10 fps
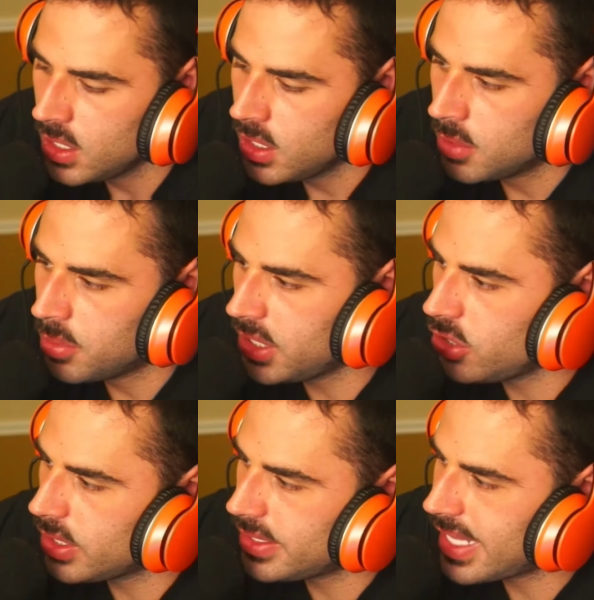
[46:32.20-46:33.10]
But
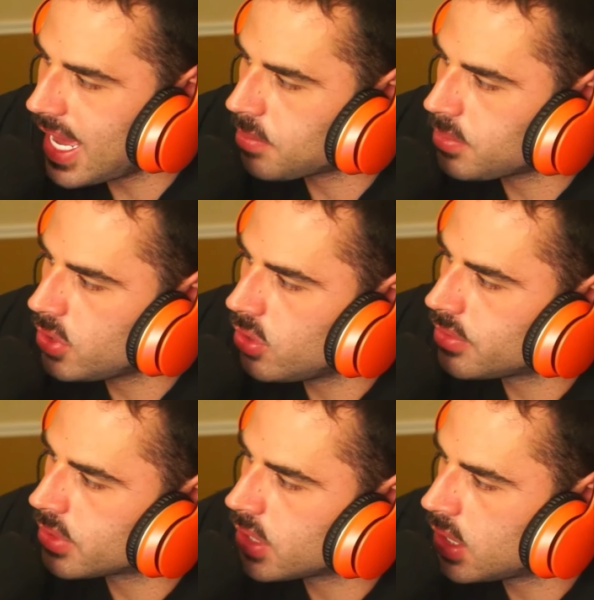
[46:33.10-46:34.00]
you adapt, you
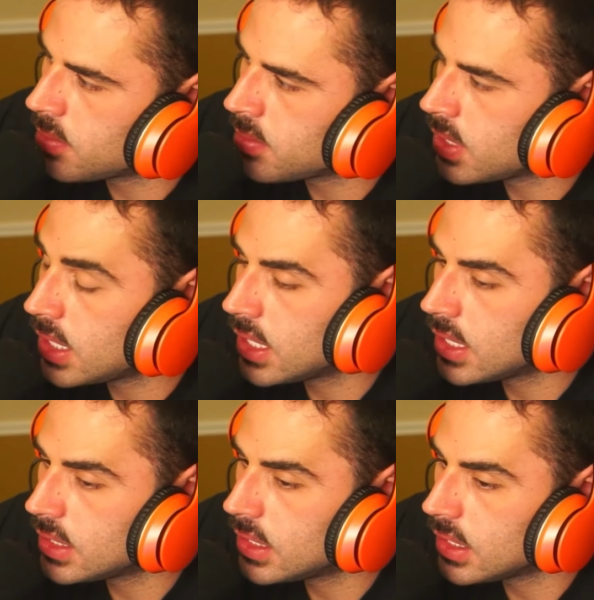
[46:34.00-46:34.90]
overcome,
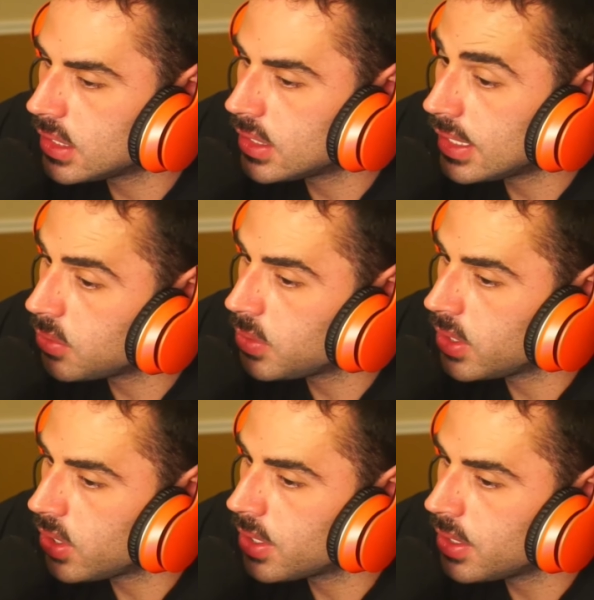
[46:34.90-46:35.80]
and uh, here we
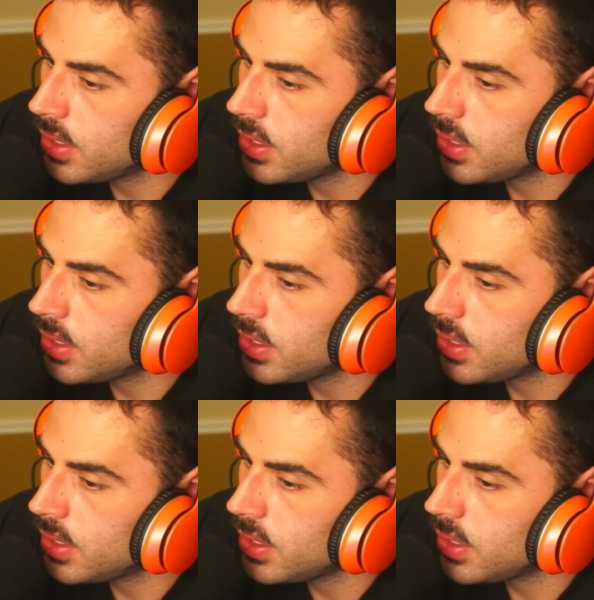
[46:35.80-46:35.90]
are.